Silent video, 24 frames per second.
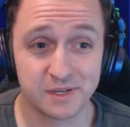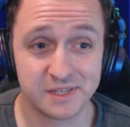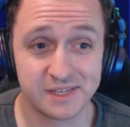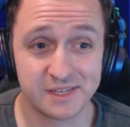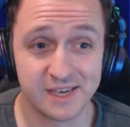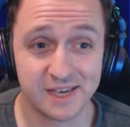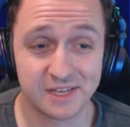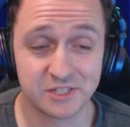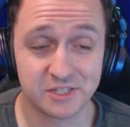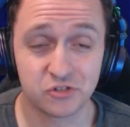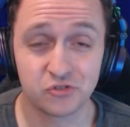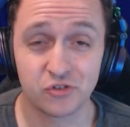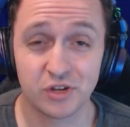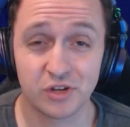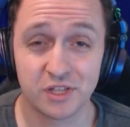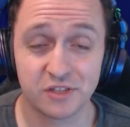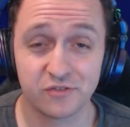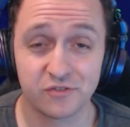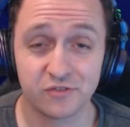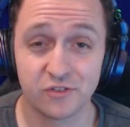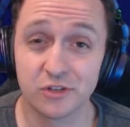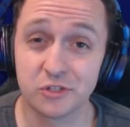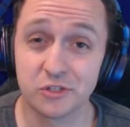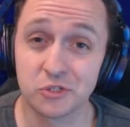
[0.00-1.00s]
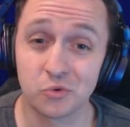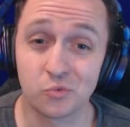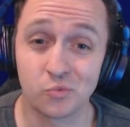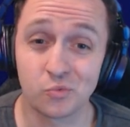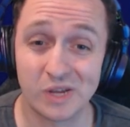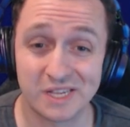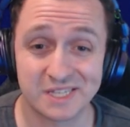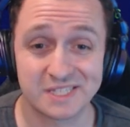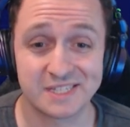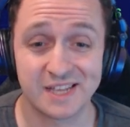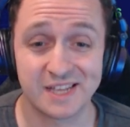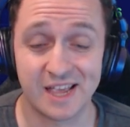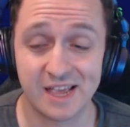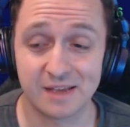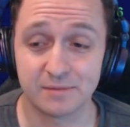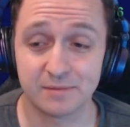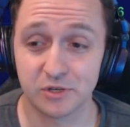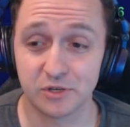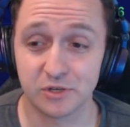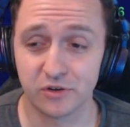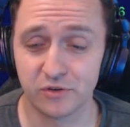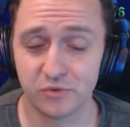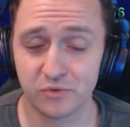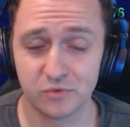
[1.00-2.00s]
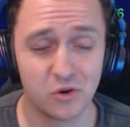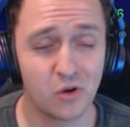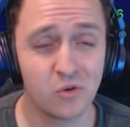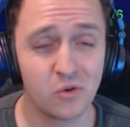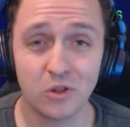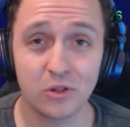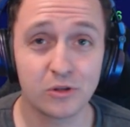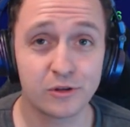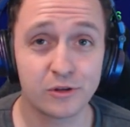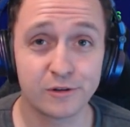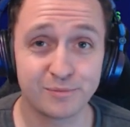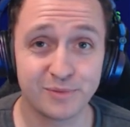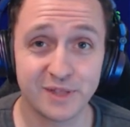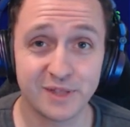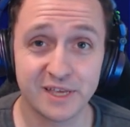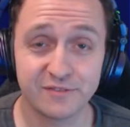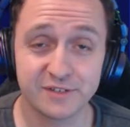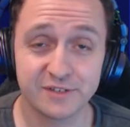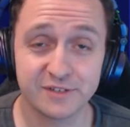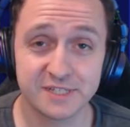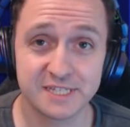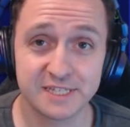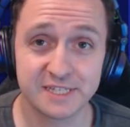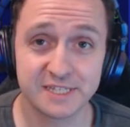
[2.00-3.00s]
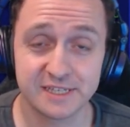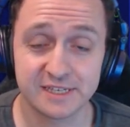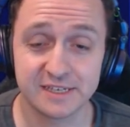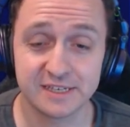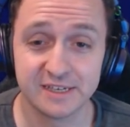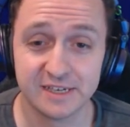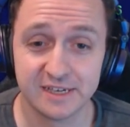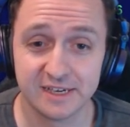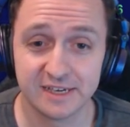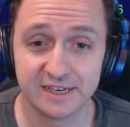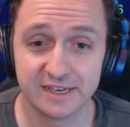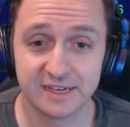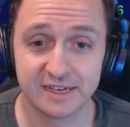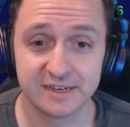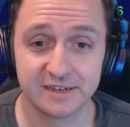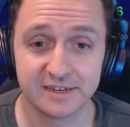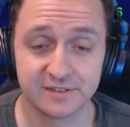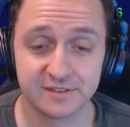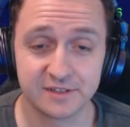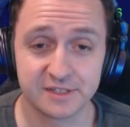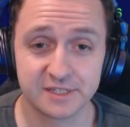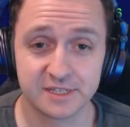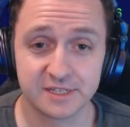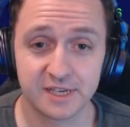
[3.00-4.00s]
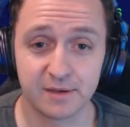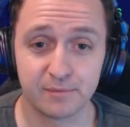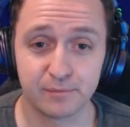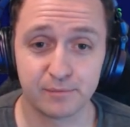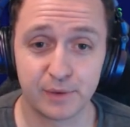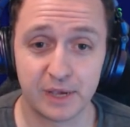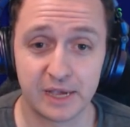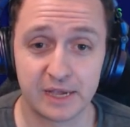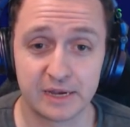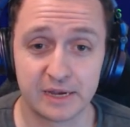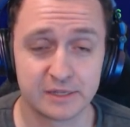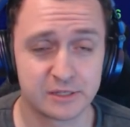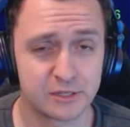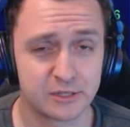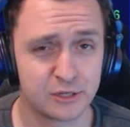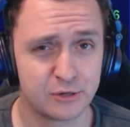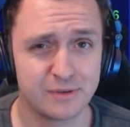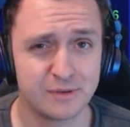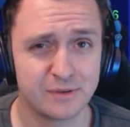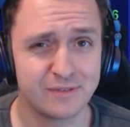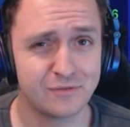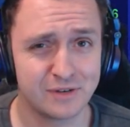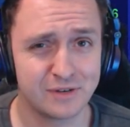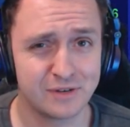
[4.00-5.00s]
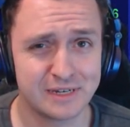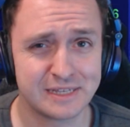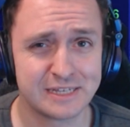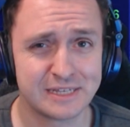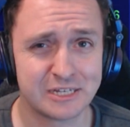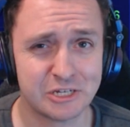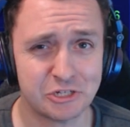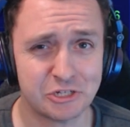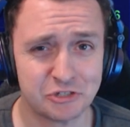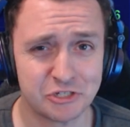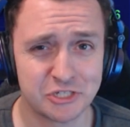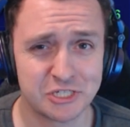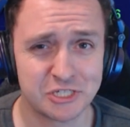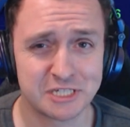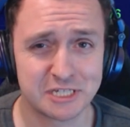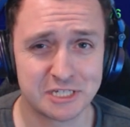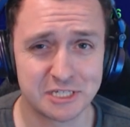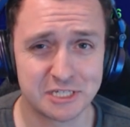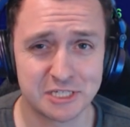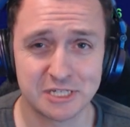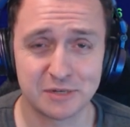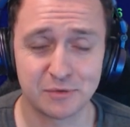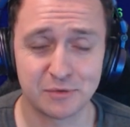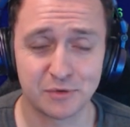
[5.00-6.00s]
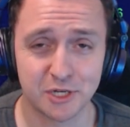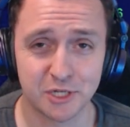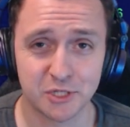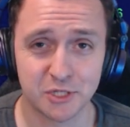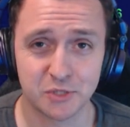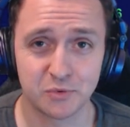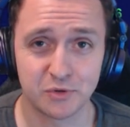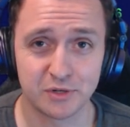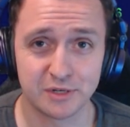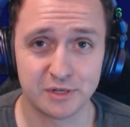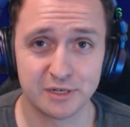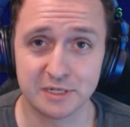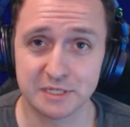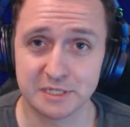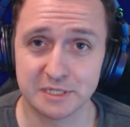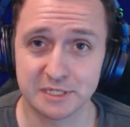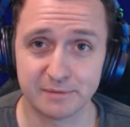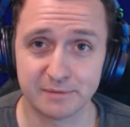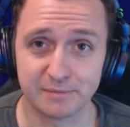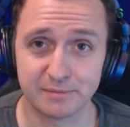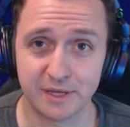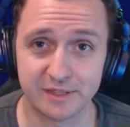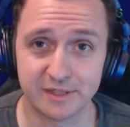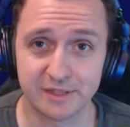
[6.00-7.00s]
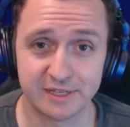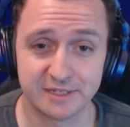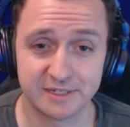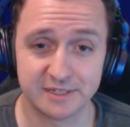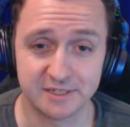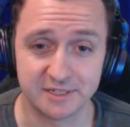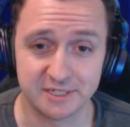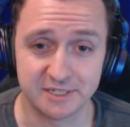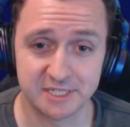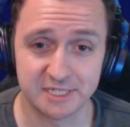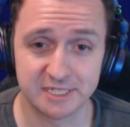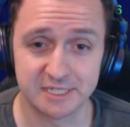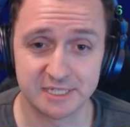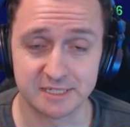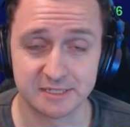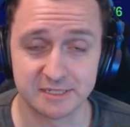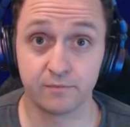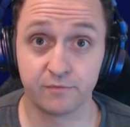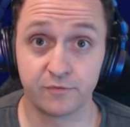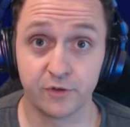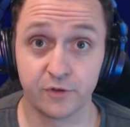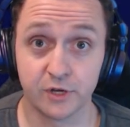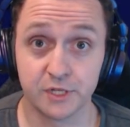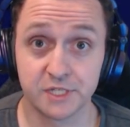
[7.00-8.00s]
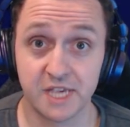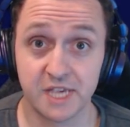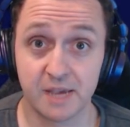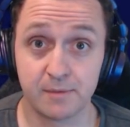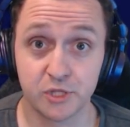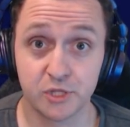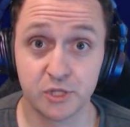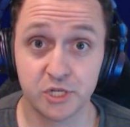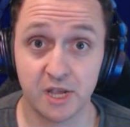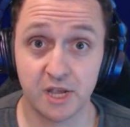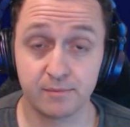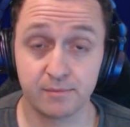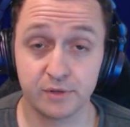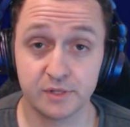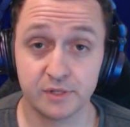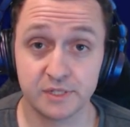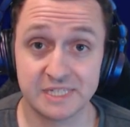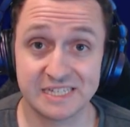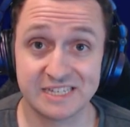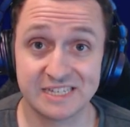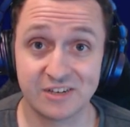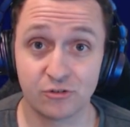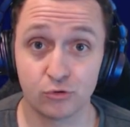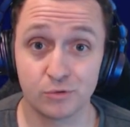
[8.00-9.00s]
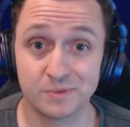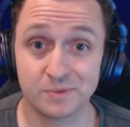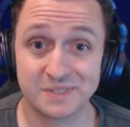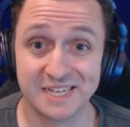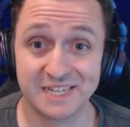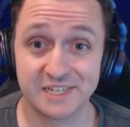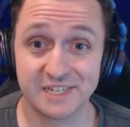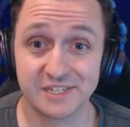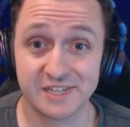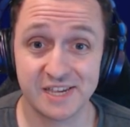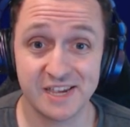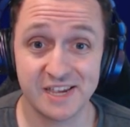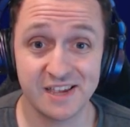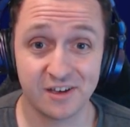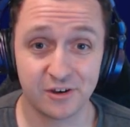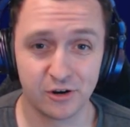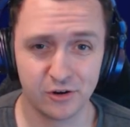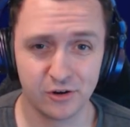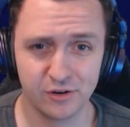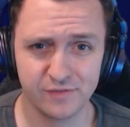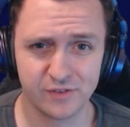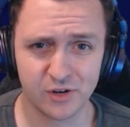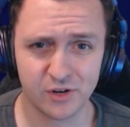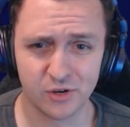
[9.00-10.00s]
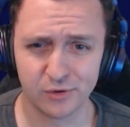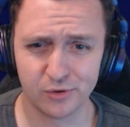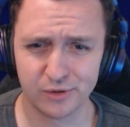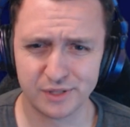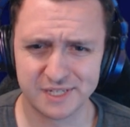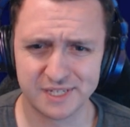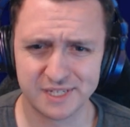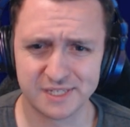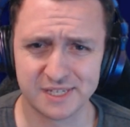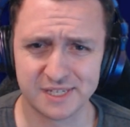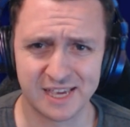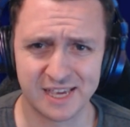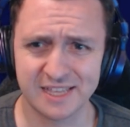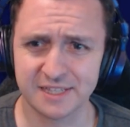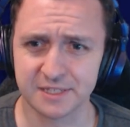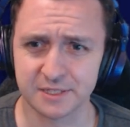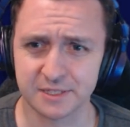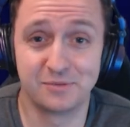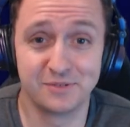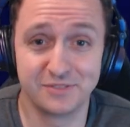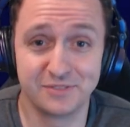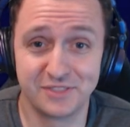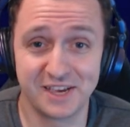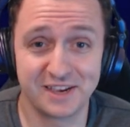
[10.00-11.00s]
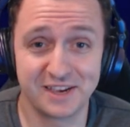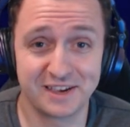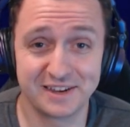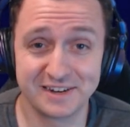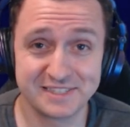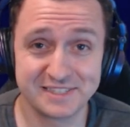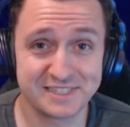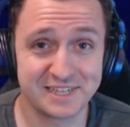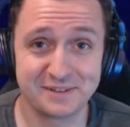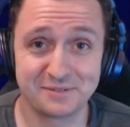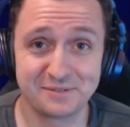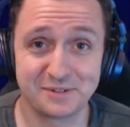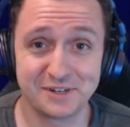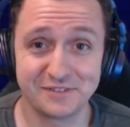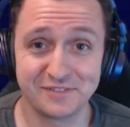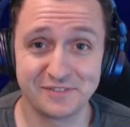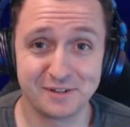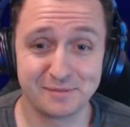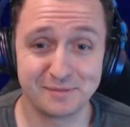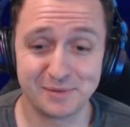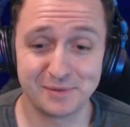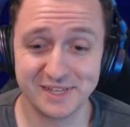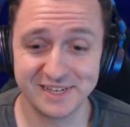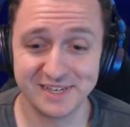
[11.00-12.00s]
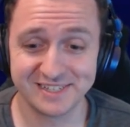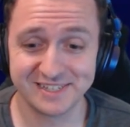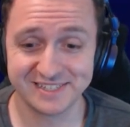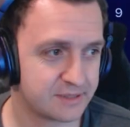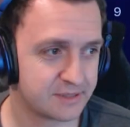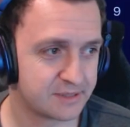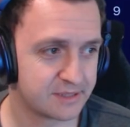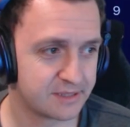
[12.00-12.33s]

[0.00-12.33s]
he has transferred to West Ham, so he will no longer play for City in this campaign. It's going to be really interesting to see what our squad looks like by the end of the season. First game of the Champions League group stages here. I don't even know who this is against. They're going to take one of our players. It's